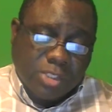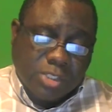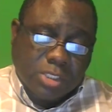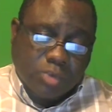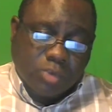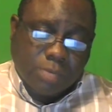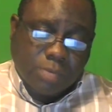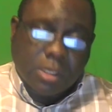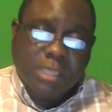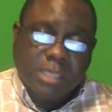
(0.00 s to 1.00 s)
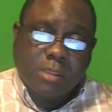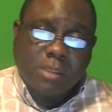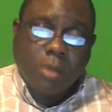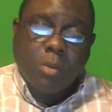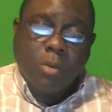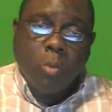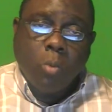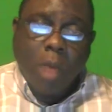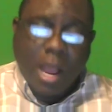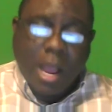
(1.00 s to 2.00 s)
description is the
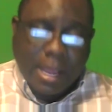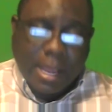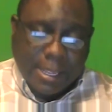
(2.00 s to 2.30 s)
why.